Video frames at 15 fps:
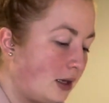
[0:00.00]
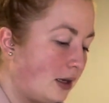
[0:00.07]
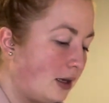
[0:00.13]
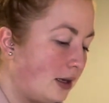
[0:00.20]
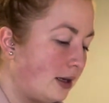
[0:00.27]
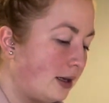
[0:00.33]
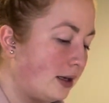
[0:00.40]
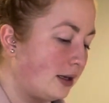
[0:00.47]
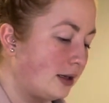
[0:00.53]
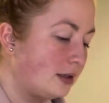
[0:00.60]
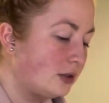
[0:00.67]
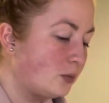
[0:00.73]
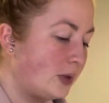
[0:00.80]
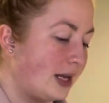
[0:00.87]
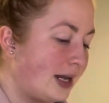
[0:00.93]

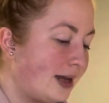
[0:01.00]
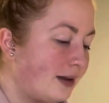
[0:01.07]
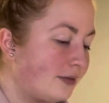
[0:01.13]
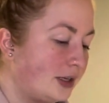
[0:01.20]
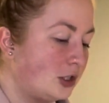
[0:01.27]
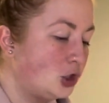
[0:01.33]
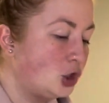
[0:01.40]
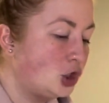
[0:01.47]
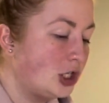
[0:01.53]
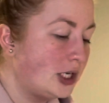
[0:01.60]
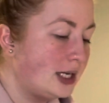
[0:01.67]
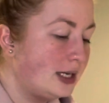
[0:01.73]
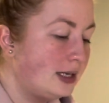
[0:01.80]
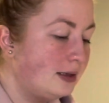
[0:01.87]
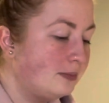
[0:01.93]
And we have a
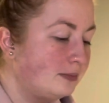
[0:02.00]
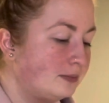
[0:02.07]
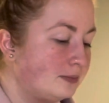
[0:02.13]
G.